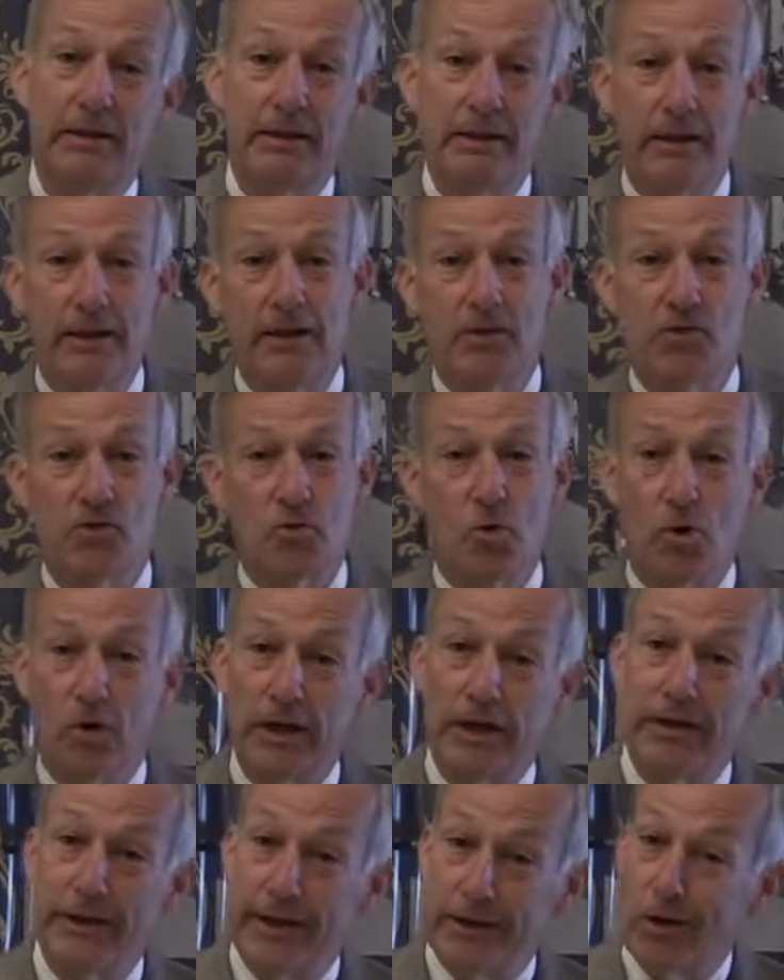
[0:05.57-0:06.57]
the
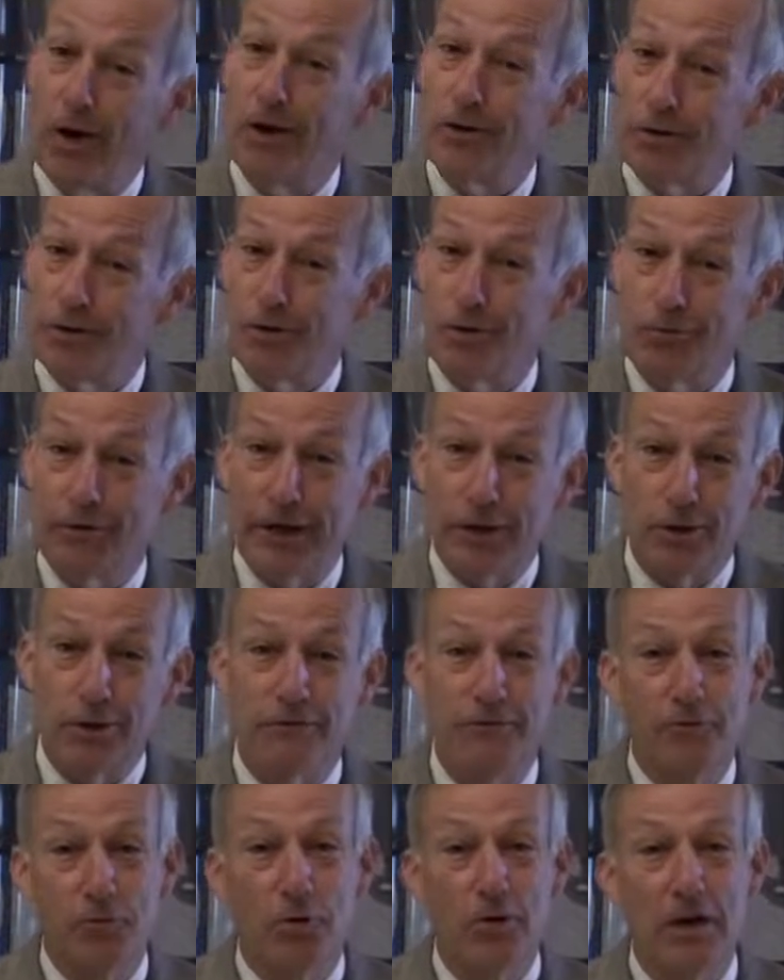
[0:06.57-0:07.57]
historian and art curator
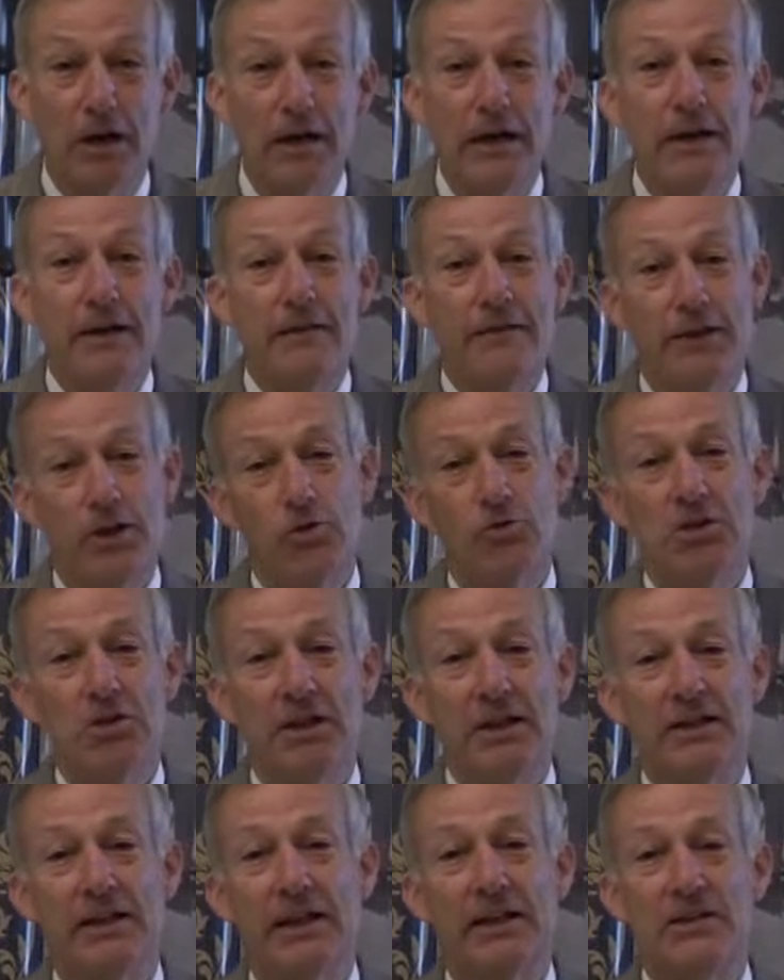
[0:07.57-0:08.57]
for the Union
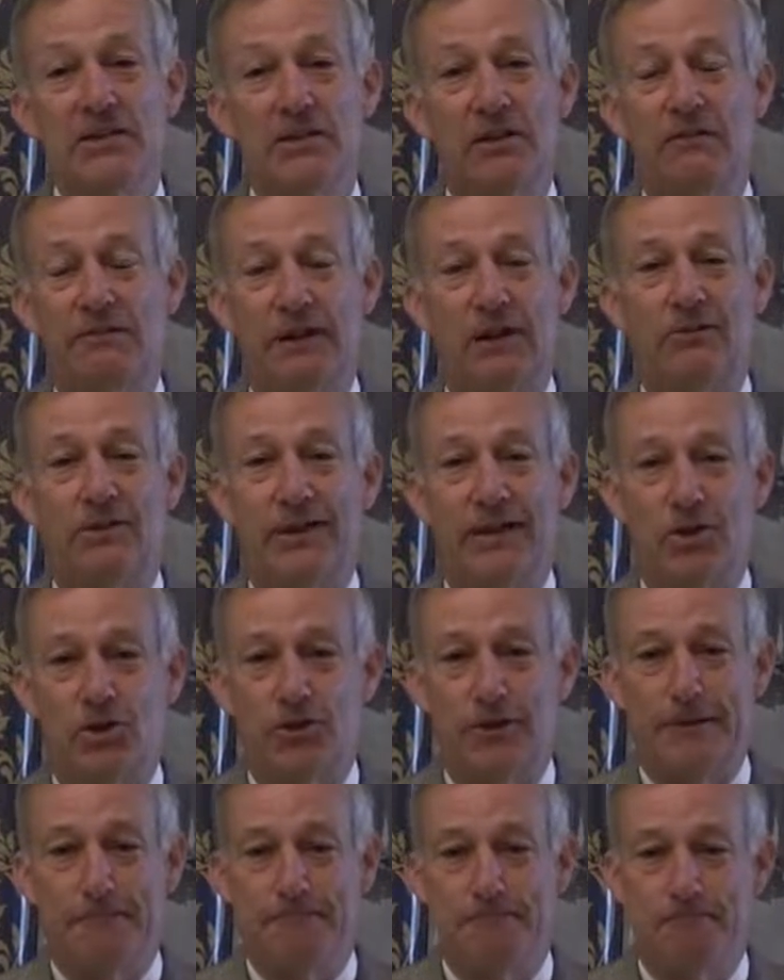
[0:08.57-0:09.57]
League Legacy
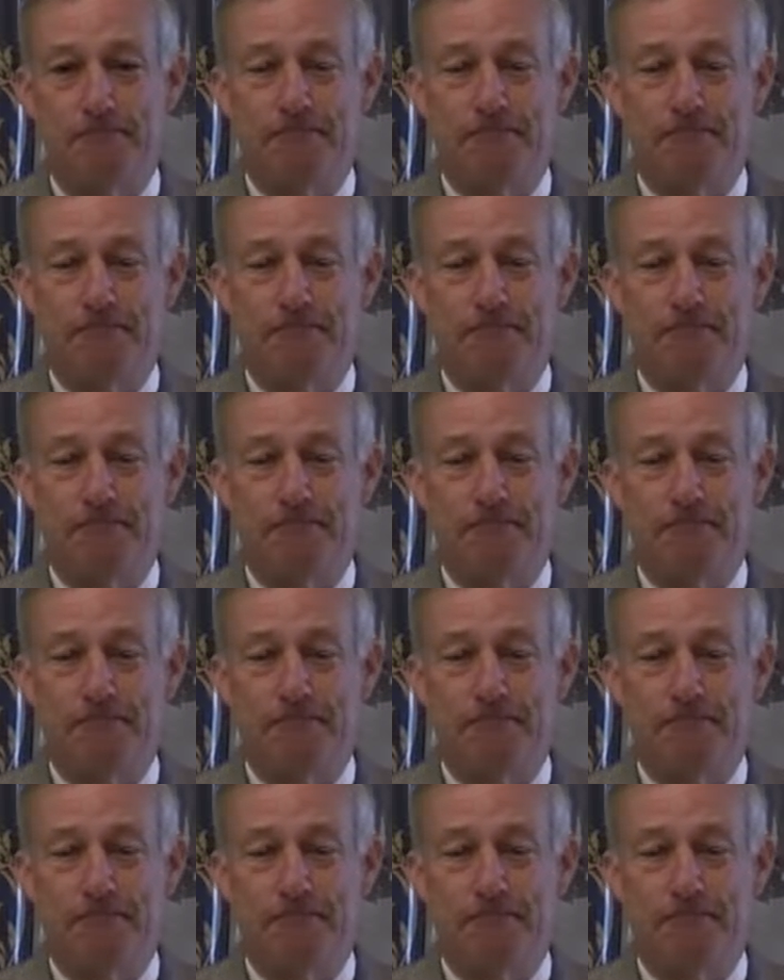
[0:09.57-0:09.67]
Foundation.